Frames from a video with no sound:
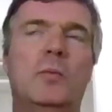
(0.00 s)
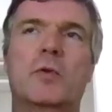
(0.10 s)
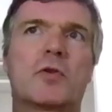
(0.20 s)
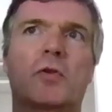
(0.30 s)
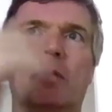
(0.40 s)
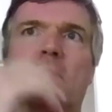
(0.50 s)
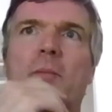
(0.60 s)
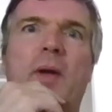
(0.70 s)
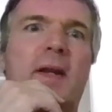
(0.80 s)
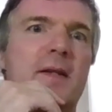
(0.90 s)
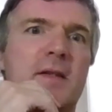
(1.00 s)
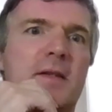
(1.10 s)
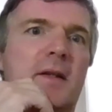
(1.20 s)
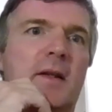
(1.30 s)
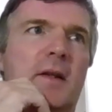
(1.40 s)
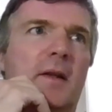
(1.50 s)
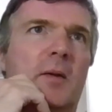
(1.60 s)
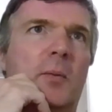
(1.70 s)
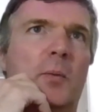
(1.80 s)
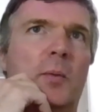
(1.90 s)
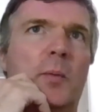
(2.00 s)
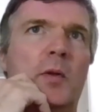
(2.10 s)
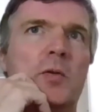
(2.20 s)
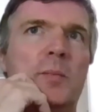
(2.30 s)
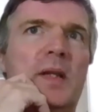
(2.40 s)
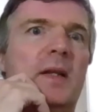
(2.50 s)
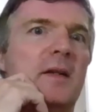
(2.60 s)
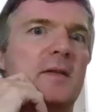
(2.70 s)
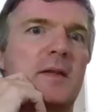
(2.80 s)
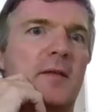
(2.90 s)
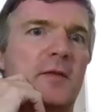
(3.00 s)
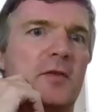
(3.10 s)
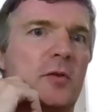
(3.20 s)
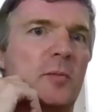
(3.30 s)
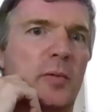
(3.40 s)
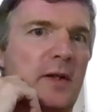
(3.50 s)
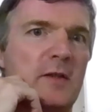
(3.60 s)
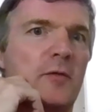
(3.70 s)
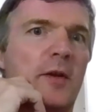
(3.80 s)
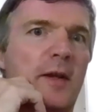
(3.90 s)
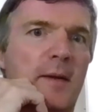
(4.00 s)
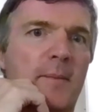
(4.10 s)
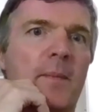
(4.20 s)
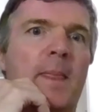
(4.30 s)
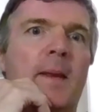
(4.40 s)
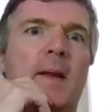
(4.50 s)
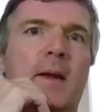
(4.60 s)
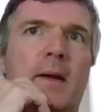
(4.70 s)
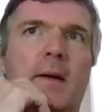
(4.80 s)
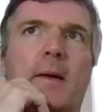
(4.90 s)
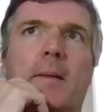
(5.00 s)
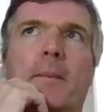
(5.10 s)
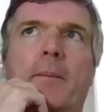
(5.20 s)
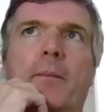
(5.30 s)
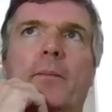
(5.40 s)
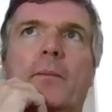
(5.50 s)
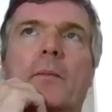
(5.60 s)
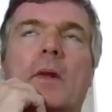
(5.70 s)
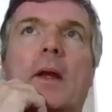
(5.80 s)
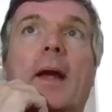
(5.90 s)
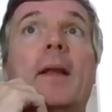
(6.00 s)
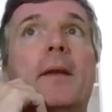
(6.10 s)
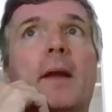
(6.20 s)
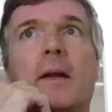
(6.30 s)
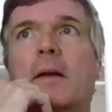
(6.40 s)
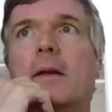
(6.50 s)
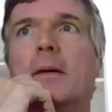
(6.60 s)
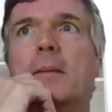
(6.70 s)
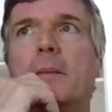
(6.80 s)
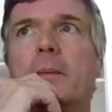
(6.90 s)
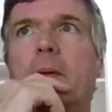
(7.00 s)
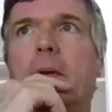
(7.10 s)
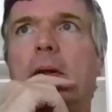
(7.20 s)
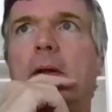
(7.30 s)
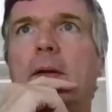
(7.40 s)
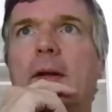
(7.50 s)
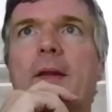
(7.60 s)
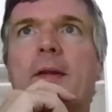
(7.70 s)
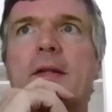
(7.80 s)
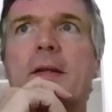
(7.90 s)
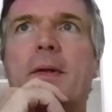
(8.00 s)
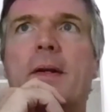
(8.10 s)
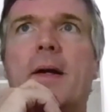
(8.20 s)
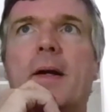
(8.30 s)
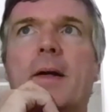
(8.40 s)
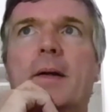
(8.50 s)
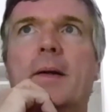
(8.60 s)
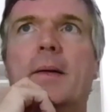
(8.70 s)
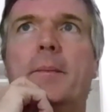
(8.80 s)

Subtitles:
a certain place, which meaning does have a certain place for them. And then in another seminar,